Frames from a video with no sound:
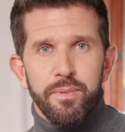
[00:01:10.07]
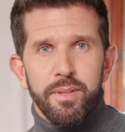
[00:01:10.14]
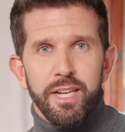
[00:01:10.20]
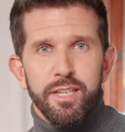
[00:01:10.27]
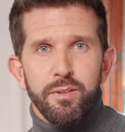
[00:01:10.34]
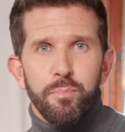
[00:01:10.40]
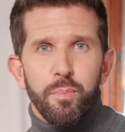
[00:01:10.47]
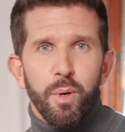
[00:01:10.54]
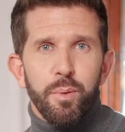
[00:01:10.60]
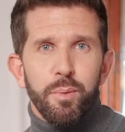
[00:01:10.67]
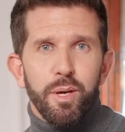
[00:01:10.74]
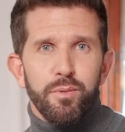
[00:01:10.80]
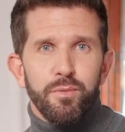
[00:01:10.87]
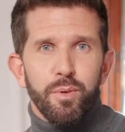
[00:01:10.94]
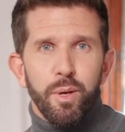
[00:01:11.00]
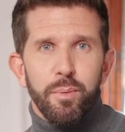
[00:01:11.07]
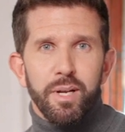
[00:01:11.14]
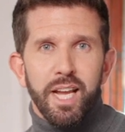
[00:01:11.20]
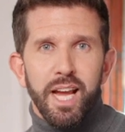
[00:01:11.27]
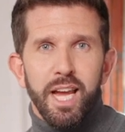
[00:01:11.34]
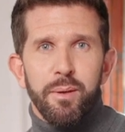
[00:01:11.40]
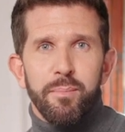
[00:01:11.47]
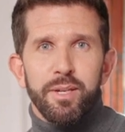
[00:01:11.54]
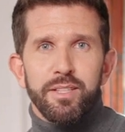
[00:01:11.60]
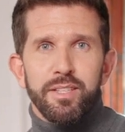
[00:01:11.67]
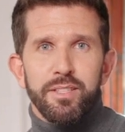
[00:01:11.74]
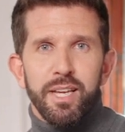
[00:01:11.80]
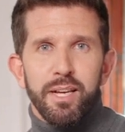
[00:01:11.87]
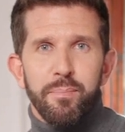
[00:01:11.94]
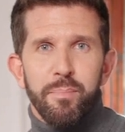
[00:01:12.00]
It's more about forming habits
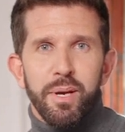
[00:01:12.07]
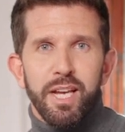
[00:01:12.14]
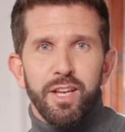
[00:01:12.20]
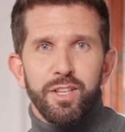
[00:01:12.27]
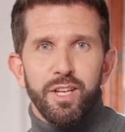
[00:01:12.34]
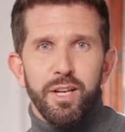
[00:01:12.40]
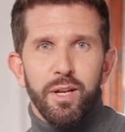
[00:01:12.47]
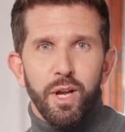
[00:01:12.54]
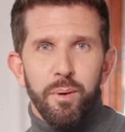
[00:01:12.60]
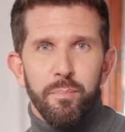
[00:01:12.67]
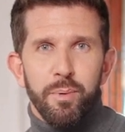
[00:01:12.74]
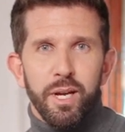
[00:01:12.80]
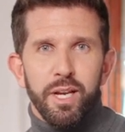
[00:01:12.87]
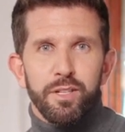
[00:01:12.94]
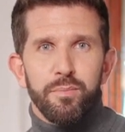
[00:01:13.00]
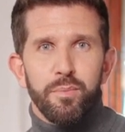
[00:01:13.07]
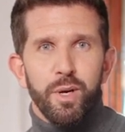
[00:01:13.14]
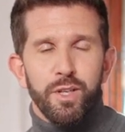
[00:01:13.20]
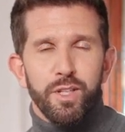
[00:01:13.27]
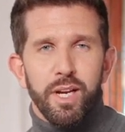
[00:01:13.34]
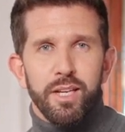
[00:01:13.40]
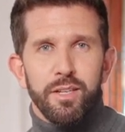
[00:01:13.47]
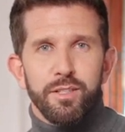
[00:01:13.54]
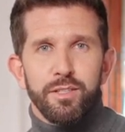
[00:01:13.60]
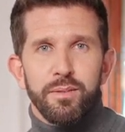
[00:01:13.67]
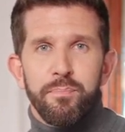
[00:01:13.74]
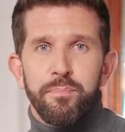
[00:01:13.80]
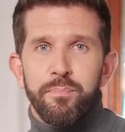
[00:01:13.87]
than managing complex projects.